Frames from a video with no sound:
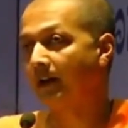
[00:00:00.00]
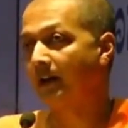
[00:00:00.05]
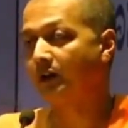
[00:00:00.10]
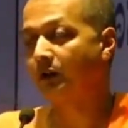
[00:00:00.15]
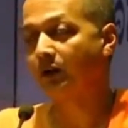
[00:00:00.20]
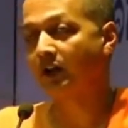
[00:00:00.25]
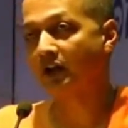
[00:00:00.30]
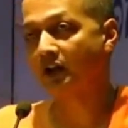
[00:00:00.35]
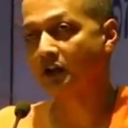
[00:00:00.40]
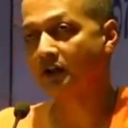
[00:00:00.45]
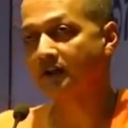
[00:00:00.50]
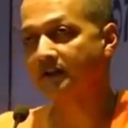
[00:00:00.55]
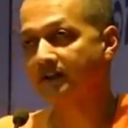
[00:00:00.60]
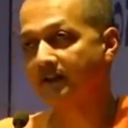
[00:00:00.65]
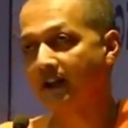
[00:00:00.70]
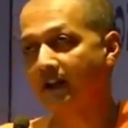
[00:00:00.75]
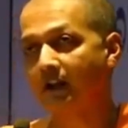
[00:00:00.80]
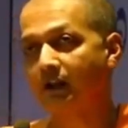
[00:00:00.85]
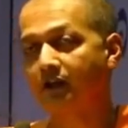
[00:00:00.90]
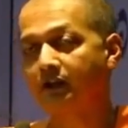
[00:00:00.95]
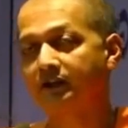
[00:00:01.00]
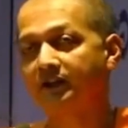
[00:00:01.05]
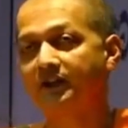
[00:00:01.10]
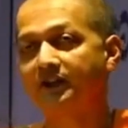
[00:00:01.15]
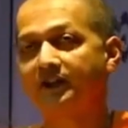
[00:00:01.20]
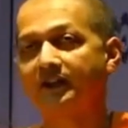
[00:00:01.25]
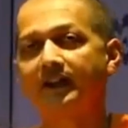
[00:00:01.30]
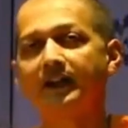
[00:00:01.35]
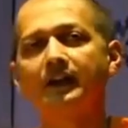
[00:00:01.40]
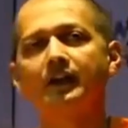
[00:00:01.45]
Educational
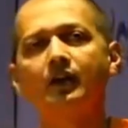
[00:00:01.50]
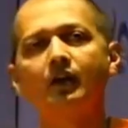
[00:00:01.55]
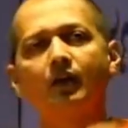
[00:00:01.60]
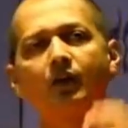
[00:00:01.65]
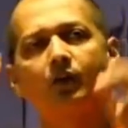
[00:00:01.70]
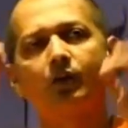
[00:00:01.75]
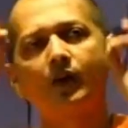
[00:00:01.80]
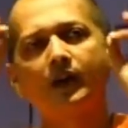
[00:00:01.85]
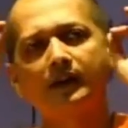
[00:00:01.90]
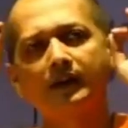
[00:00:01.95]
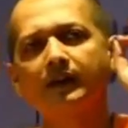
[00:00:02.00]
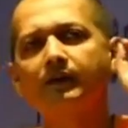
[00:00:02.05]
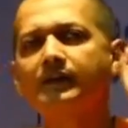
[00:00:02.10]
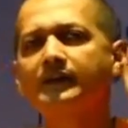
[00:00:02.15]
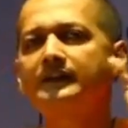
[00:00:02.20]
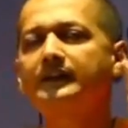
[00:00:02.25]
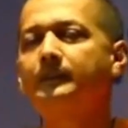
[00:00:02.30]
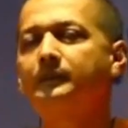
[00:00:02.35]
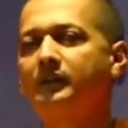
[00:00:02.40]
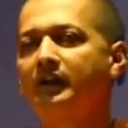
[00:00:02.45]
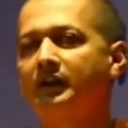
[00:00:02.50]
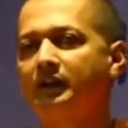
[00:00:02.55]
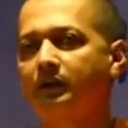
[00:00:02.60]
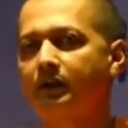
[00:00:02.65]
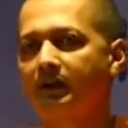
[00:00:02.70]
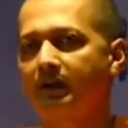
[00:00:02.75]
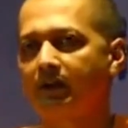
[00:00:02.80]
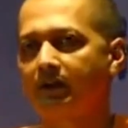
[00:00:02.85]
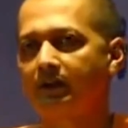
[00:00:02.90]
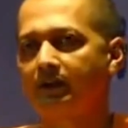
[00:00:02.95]
psychologists say, whatever subject
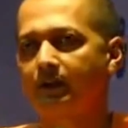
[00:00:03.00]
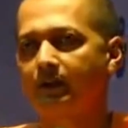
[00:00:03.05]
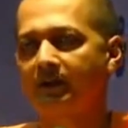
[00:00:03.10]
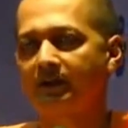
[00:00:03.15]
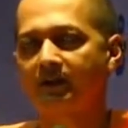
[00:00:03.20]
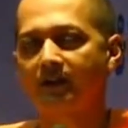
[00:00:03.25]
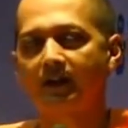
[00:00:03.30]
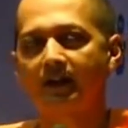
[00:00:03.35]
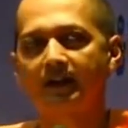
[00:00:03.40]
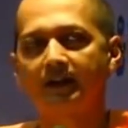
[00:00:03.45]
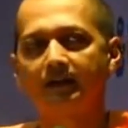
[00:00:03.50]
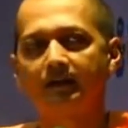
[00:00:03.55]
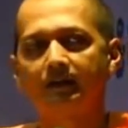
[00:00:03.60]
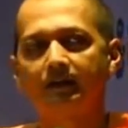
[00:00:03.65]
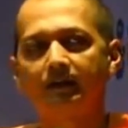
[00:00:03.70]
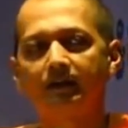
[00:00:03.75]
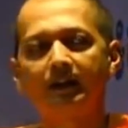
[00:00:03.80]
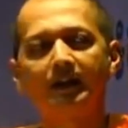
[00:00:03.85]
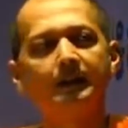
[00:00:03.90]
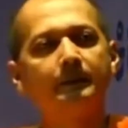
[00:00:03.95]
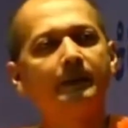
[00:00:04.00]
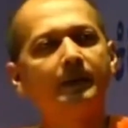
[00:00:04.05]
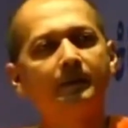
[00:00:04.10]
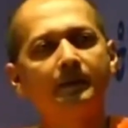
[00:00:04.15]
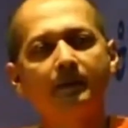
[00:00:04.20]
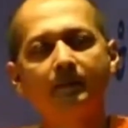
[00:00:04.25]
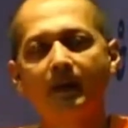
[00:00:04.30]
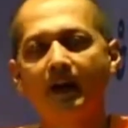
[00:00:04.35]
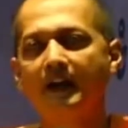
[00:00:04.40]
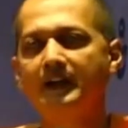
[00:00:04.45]
you are studying, it may
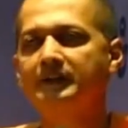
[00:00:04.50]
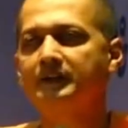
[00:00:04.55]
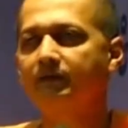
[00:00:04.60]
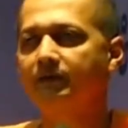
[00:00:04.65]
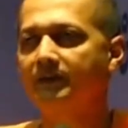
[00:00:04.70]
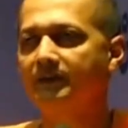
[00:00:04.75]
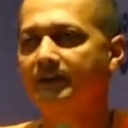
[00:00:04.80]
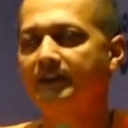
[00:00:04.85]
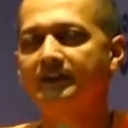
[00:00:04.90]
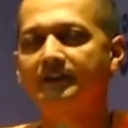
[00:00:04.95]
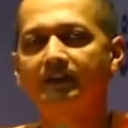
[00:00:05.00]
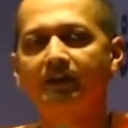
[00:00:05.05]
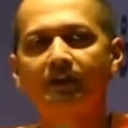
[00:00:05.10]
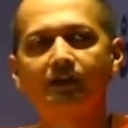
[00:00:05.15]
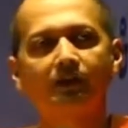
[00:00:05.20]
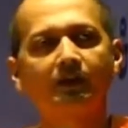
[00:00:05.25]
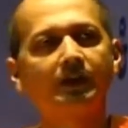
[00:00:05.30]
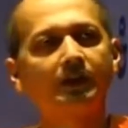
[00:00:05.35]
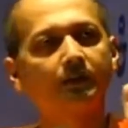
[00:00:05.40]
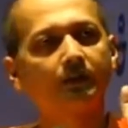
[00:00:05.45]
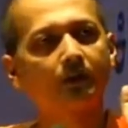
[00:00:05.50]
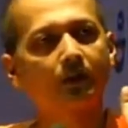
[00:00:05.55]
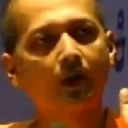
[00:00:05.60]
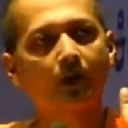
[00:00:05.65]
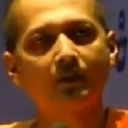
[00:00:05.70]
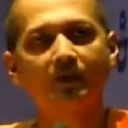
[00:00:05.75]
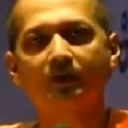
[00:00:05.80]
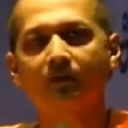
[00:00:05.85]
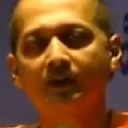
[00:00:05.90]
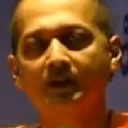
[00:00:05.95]
be maths, physics, history,
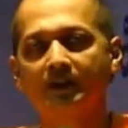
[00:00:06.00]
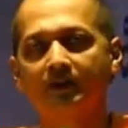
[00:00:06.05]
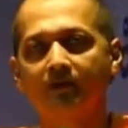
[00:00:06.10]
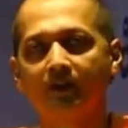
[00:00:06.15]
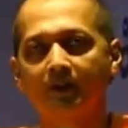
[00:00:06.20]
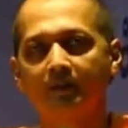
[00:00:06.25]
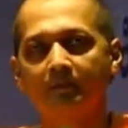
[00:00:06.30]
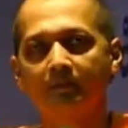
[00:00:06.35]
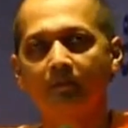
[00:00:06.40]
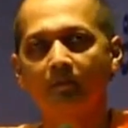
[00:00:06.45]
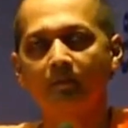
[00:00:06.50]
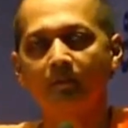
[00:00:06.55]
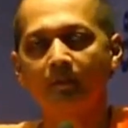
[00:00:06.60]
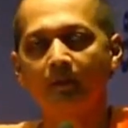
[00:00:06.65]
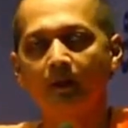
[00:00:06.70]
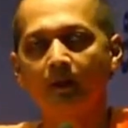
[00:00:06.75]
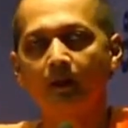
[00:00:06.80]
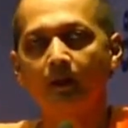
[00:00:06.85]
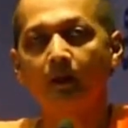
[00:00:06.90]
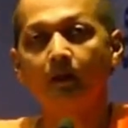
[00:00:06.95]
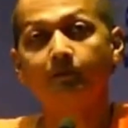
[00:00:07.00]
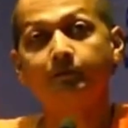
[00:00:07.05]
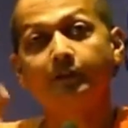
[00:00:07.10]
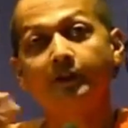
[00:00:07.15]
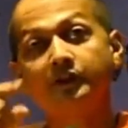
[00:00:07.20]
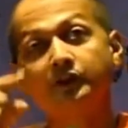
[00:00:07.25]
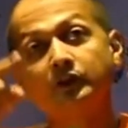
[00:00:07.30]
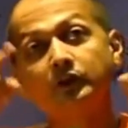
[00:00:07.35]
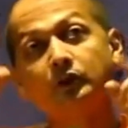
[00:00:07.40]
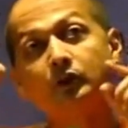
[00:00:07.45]
commerce, whatever.
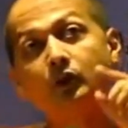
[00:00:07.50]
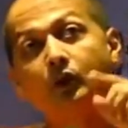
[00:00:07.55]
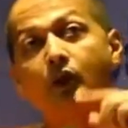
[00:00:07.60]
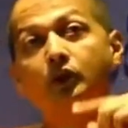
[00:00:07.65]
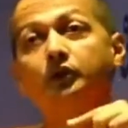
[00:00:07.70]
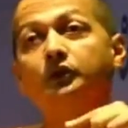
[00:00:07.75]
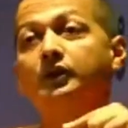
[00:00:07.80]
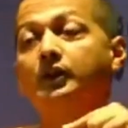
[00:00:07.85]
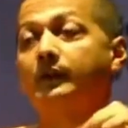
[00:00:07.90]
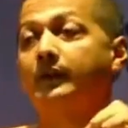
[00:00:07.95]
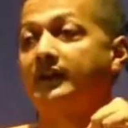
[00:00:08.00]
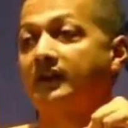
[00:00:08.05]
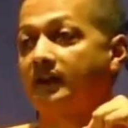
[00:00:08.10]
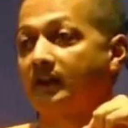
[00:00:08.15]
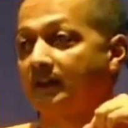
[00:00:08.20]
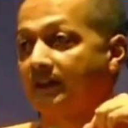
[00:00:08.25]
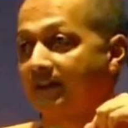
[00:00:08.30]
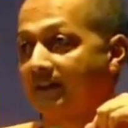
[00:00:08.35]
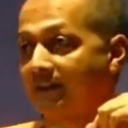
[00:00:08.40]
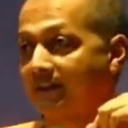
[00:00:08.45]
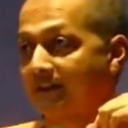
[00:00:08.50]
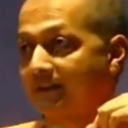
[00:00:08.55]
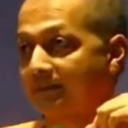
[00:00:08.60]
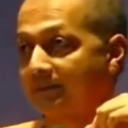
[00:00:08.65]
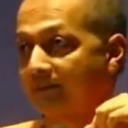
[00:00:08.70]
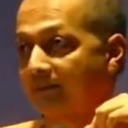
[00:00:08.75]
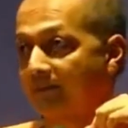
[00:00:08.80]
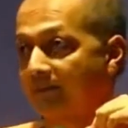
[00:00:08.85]
First you go to the questions.